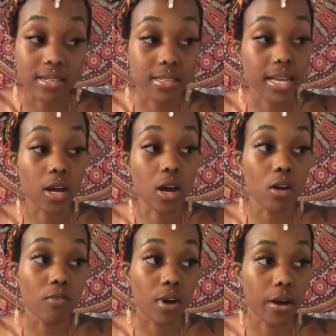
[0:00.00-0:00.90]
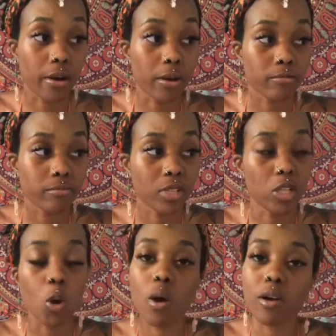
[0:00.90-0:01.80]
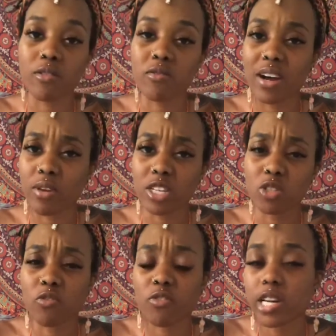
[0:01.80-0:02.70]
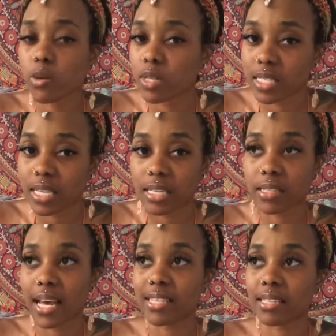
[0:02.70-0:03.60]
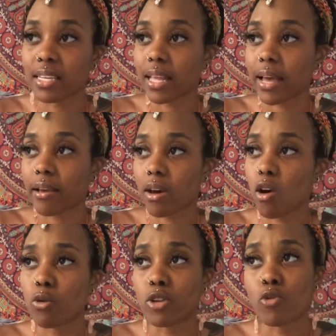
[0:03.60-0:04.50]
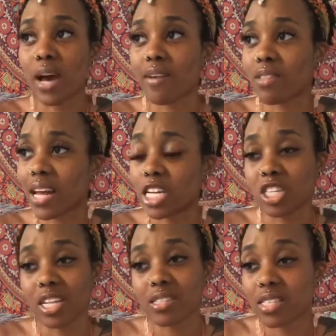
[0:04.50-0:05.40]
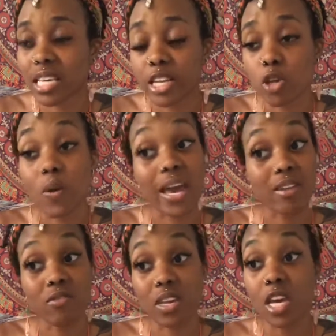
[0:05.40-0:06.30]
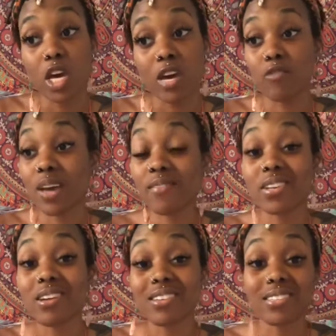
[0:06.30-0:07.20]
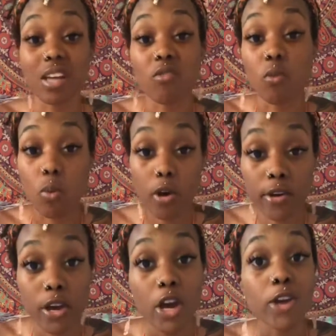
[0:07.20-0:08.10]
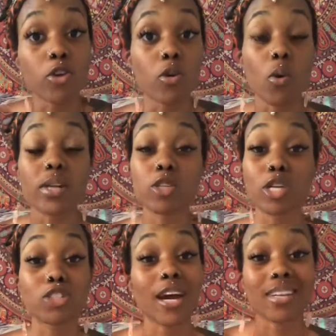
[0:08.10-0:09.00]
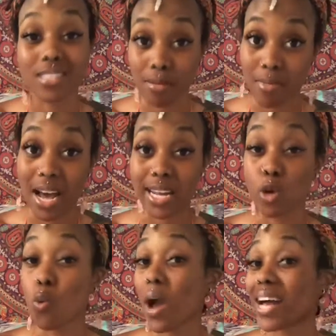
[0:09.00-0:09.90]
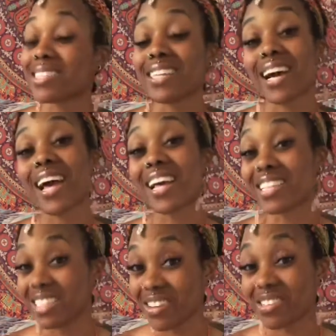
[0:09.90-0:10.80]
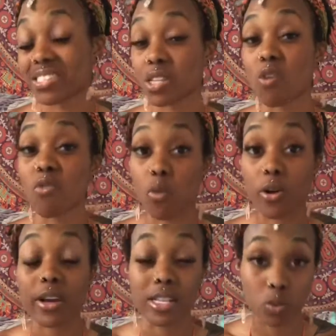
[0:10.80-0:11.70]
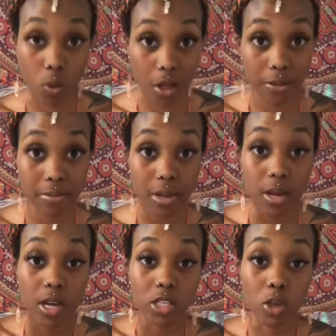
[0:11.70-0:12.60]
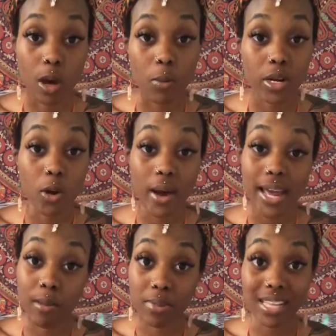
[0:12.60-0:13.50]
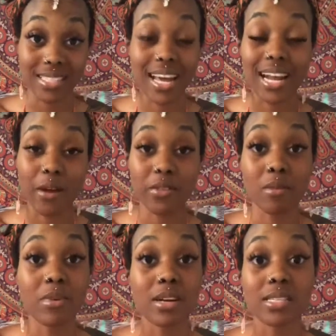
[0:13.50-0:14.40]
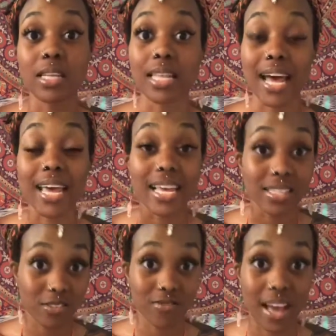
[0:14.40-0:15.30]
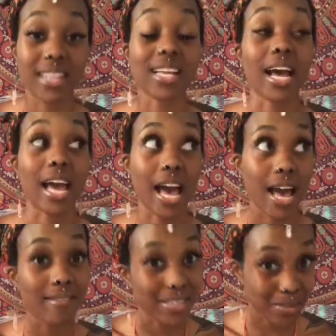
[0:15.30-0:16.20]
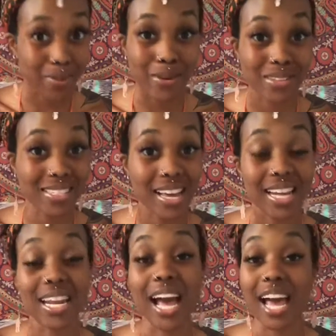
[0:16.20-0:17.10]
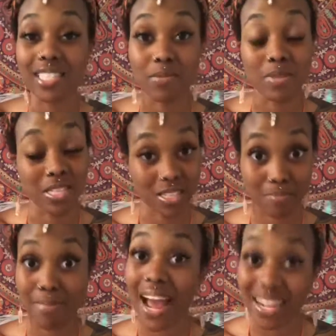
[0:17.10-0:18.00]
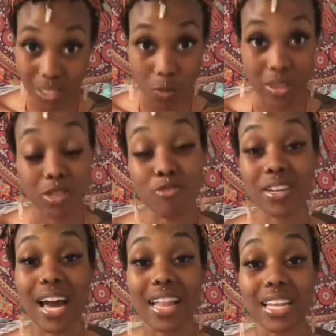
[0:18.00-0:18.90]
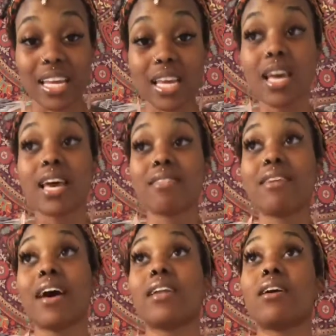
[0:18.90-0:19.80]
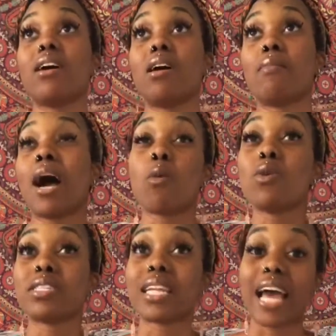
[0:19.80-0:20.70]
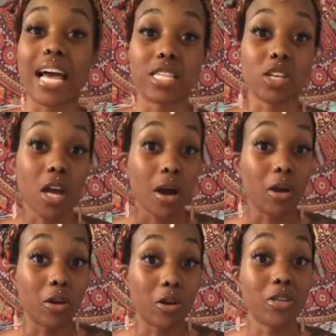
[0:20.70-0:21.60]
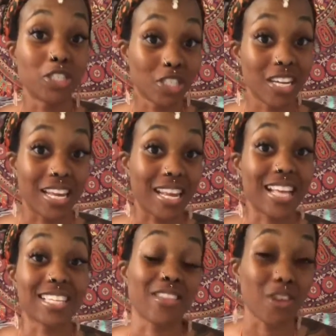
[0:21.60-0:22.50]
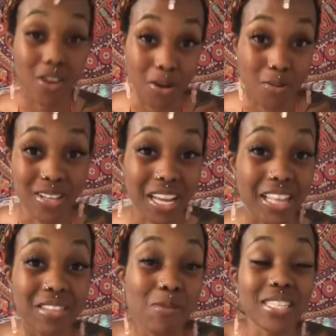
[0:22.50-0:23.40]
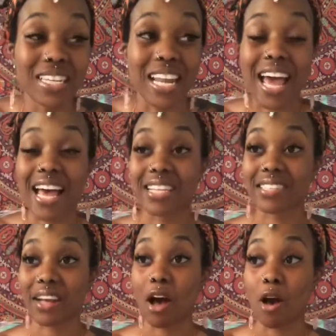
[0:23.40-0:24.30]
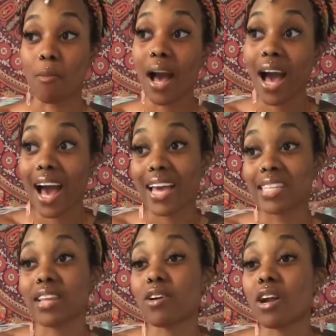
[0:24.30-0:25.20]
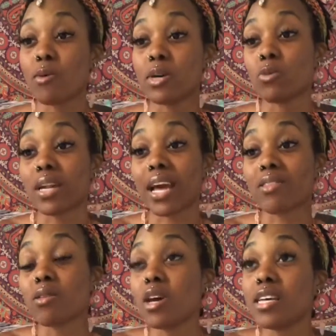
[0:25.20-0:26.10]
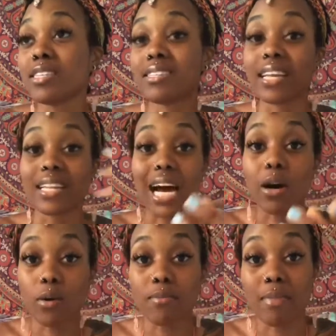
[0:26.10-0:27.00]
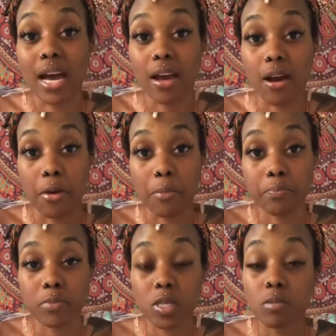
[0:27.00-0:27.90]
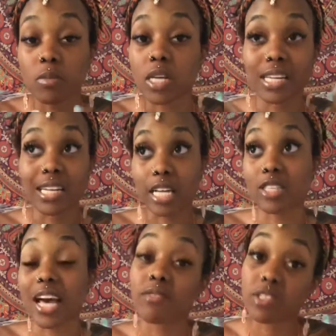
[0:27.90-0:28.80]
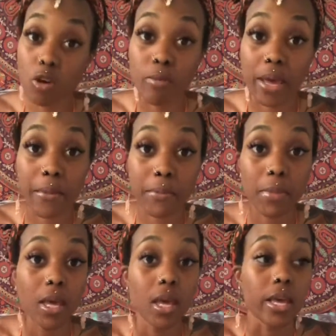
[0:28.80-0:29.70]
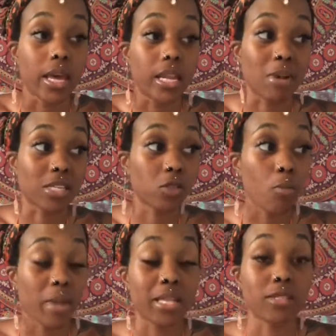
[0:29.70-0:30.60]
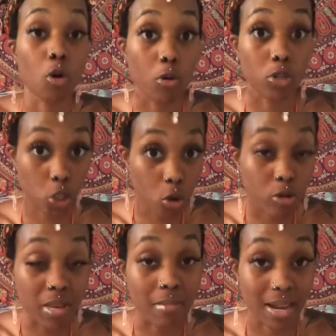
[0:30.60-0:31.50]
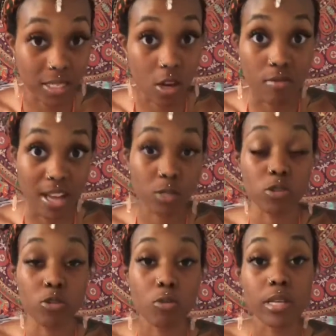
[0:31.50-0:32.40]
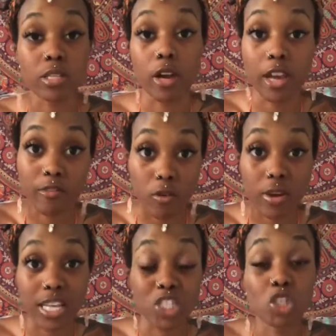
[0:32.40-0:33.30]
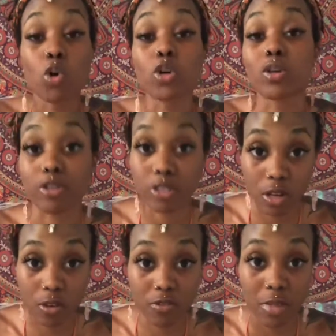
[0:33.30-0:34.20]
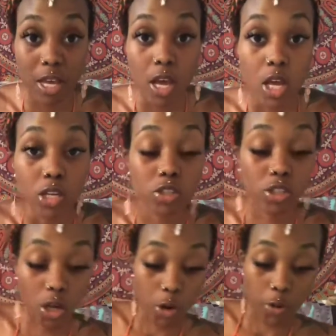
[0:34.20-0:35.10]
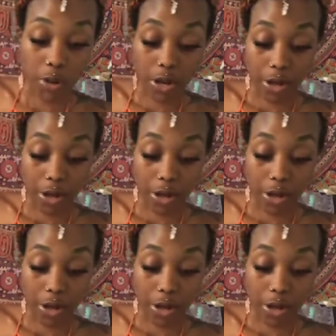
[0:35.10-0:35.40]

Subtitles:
a state of lower vibrational frequencies, as in like, oh, you have a lot of jealousy in you, envy, if you haven't done the self-work, you're going to attract somebody who has not done the self-work as well. So I want to go ahead and place that out there, because that is a fact. I have experienced that, and I had to be smacked with the reality that I wasn't as good shit as I thought I was. I wasn't as high as I thought I was when I sent out to have a soulmate. And my soulmate showed me myself. That's what soulmates are here for. They show you yourself. So